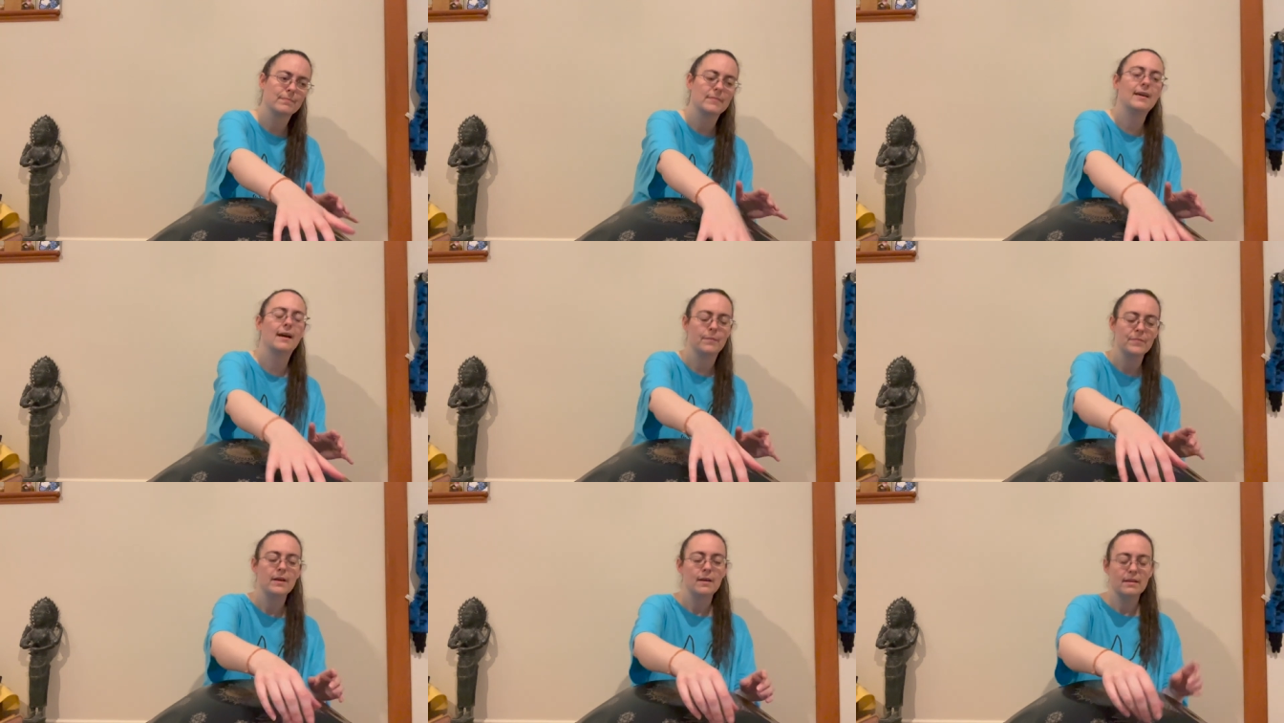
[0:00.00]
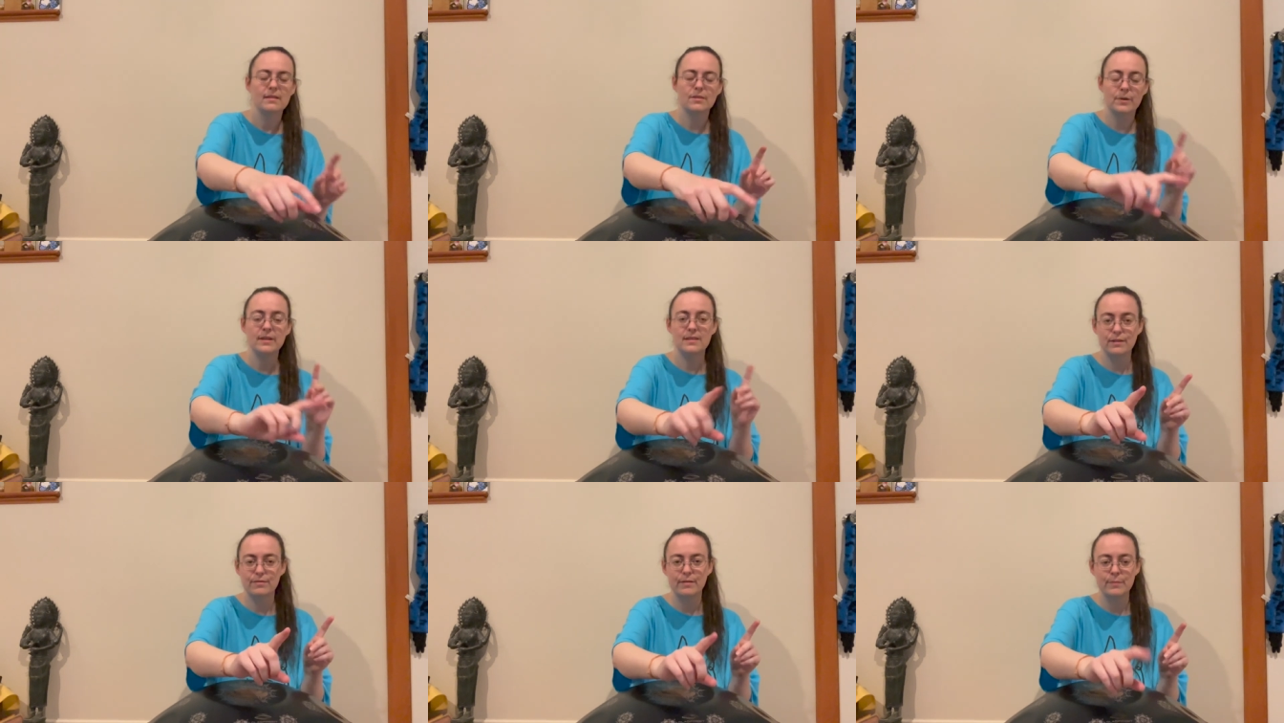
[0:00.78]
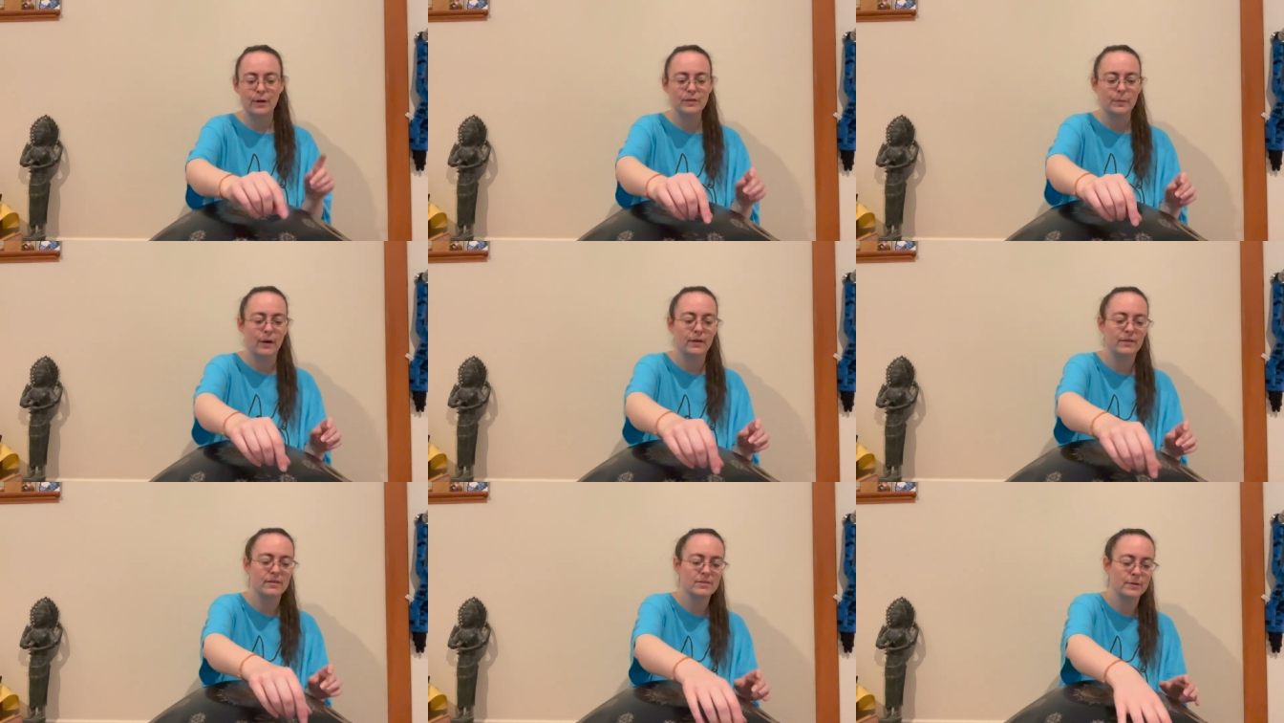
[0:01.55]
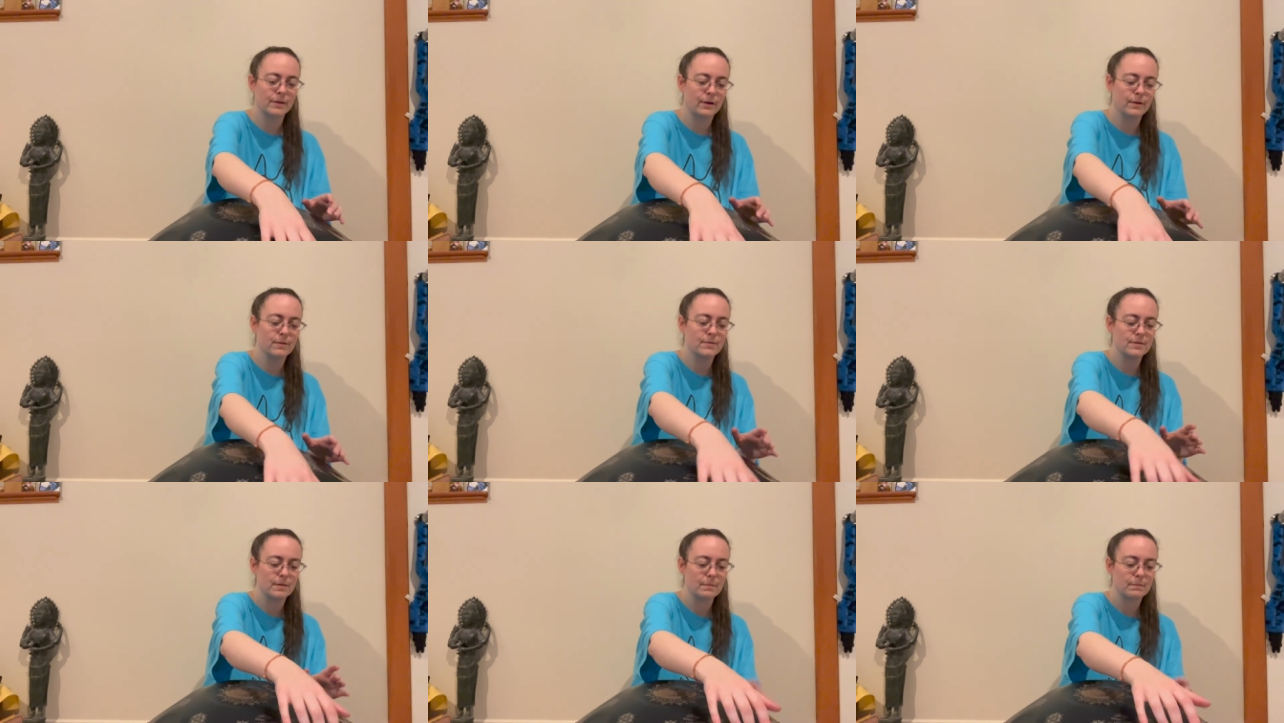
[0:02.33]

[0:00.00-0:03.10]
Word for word: yeah, this one is still from Malte Marten. This one goes,